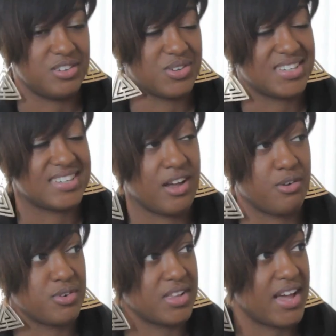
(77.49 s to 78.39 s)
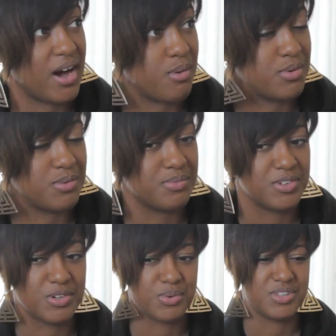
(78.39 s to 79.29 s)
you know a sound for the album.
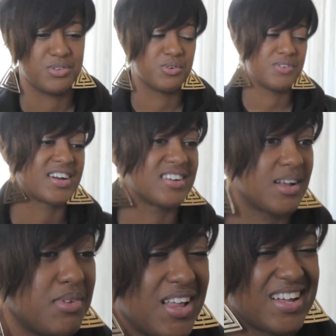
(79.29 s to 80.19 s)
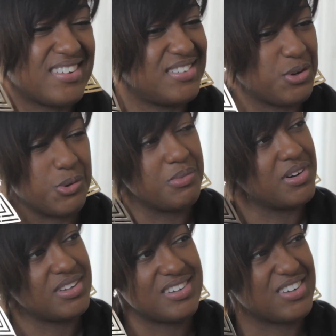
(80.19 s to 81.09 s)
You know, we do a record, and I'd be like, "That's dope,"
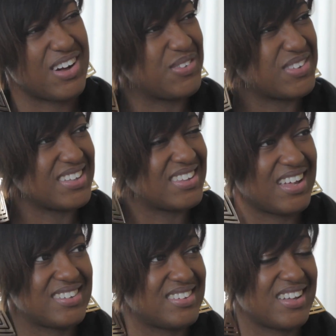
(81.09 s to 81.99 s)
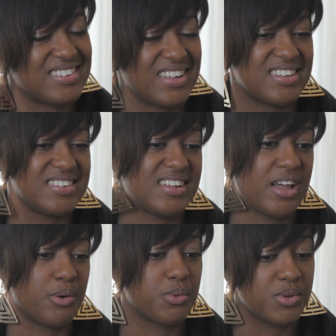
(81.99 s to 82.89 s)
but you know, I don't think that's not the
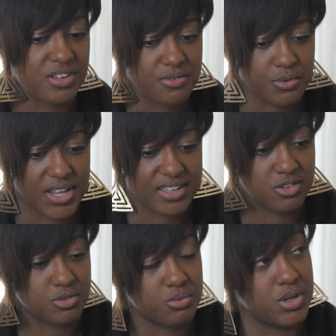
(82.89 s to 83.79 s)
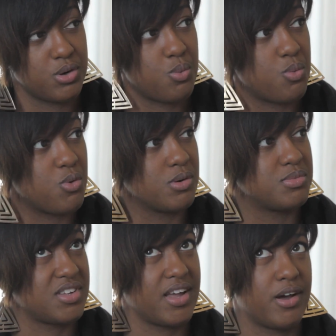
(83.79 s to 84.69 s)
sound. We were looking for like this real warm
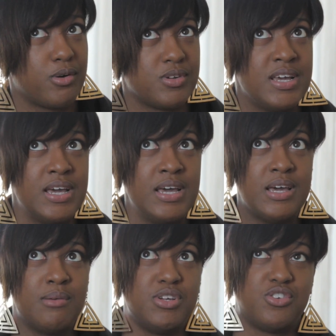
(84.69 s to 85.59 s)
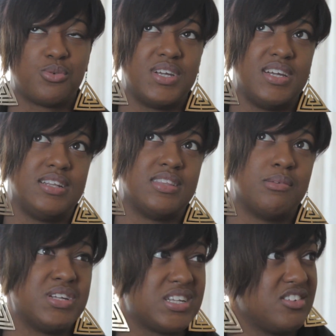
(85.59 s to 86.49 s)
sound between
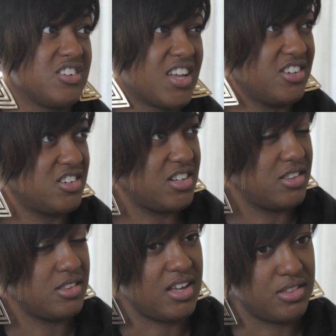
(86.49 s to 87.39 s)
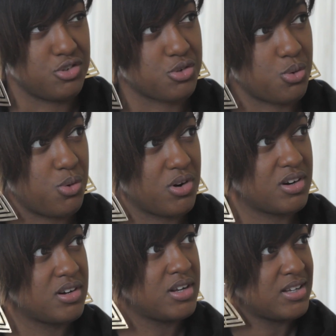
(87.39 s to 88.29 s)
the Miseducation and the
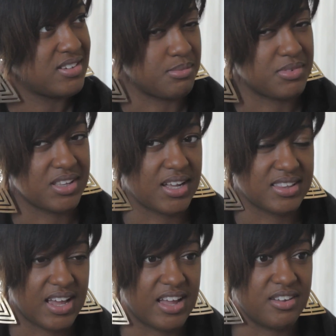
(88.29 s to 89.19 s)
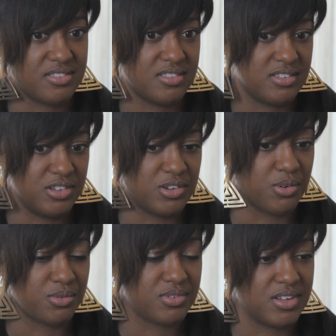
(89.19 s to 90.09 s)
score, something like that. You
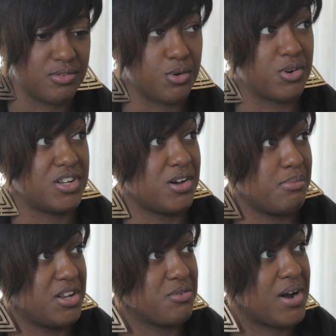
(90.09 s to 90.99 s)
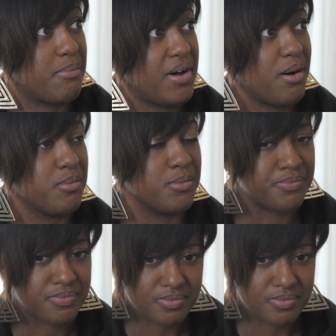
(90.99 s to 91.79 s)
know, if Lauryn Hill had made a rap album,